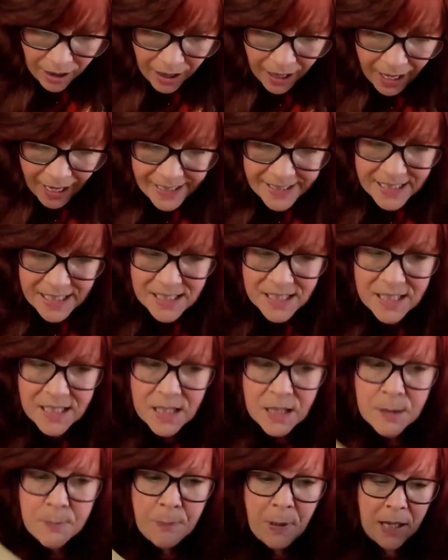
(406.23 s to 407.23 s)
I need to
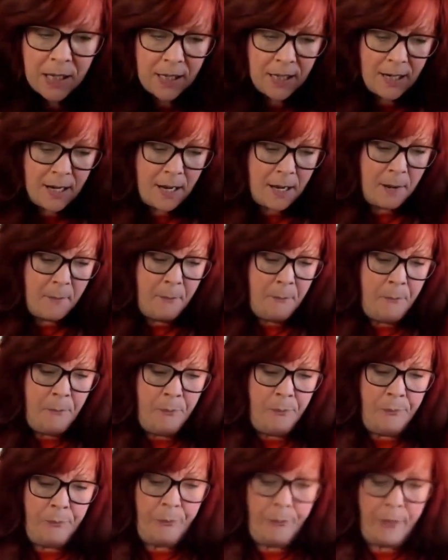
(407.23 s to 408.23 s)
just pick it up.
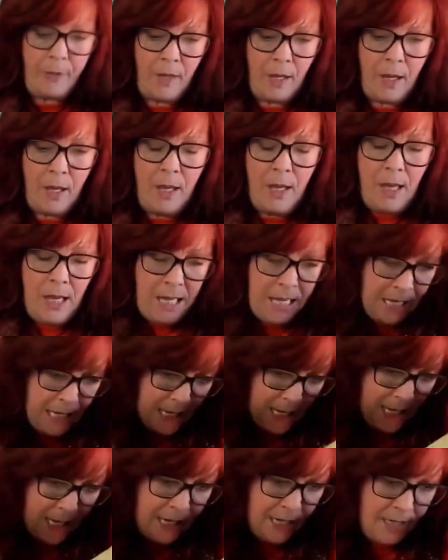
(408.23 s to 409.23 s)

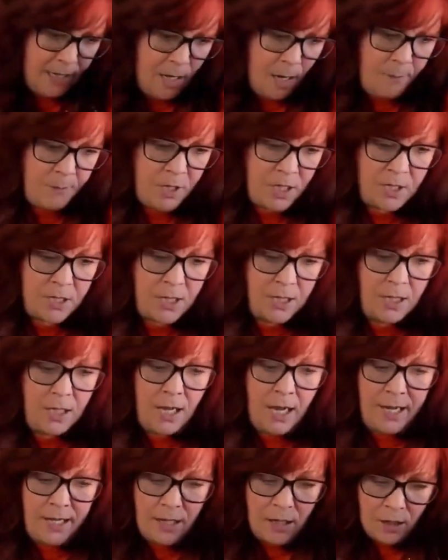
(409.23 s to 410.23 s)
And I'm just going to
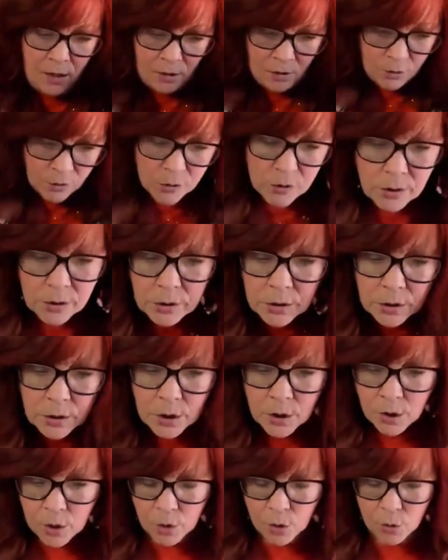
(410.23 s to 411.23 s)
kind of
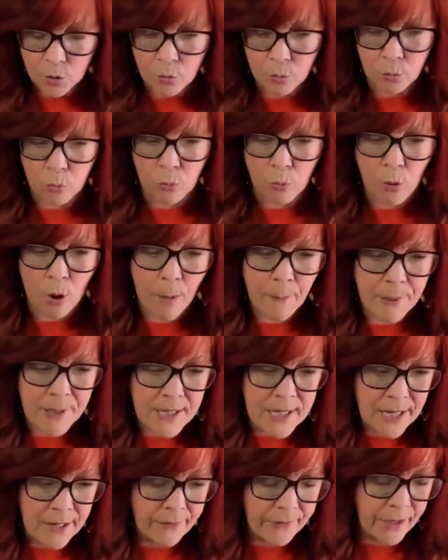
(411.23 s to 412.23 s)
drop it
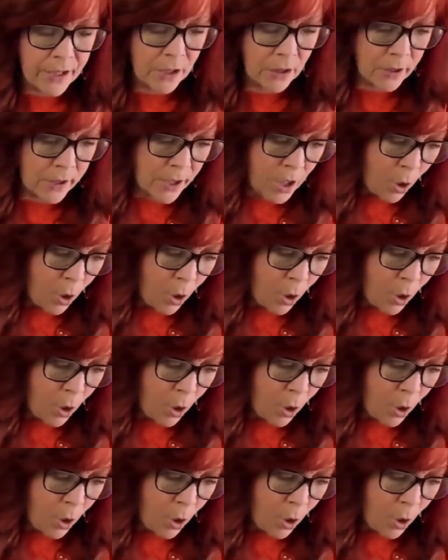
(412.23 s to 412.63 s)
down there and